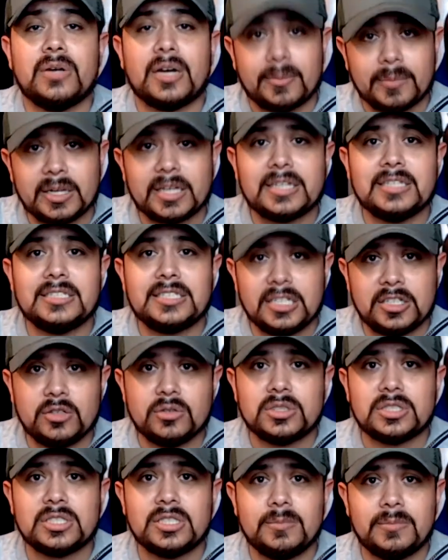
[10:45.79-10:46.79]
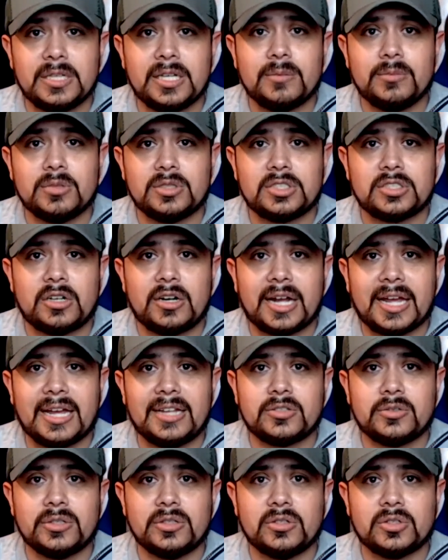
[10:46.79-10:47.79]
I'm going to continuously be able to start
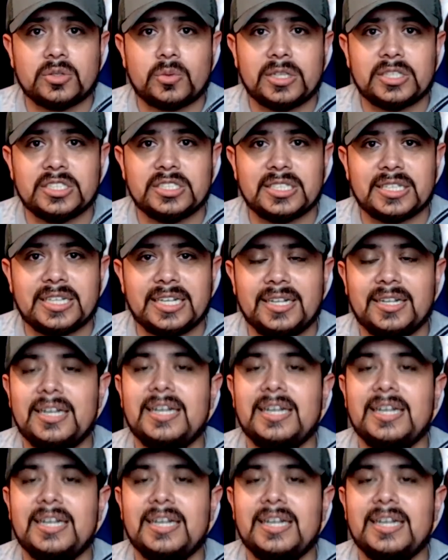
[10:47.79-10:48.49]
answering those questions again.